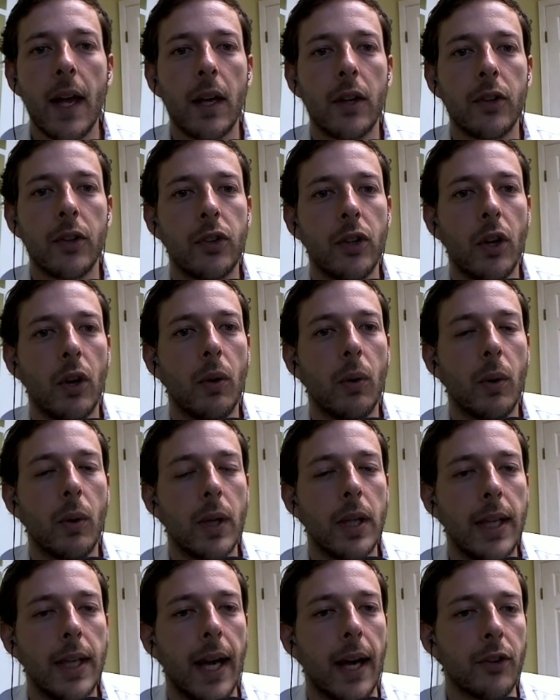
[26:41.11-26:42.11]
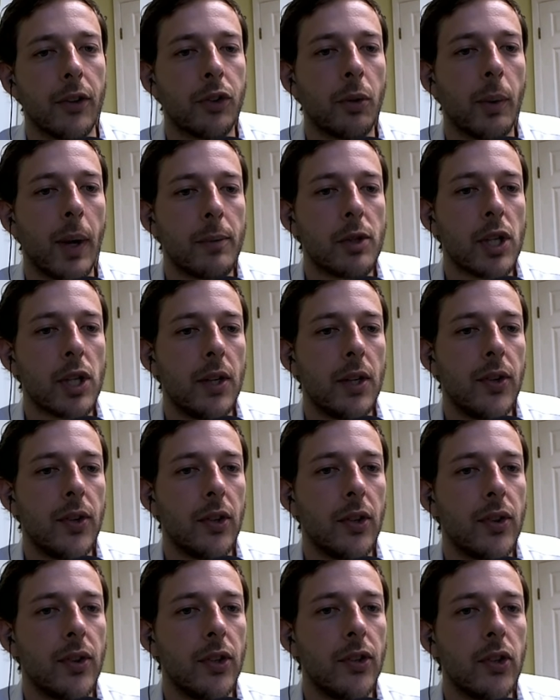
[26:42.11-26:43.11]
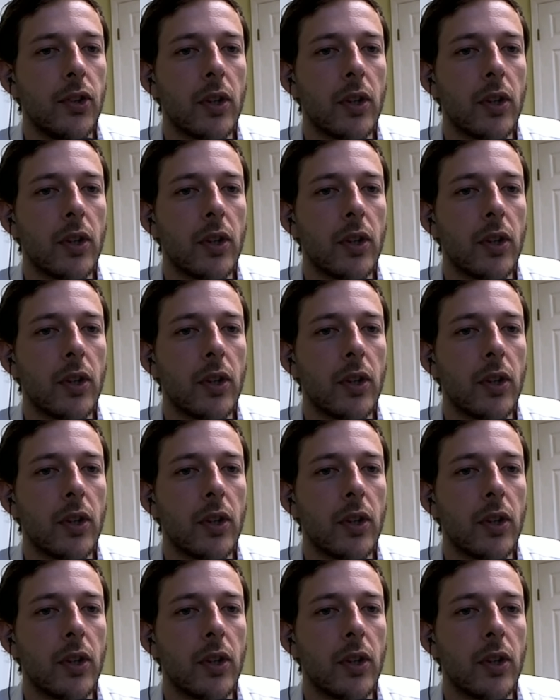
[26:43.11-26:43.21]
So, yeah. So what I'm trying to say is this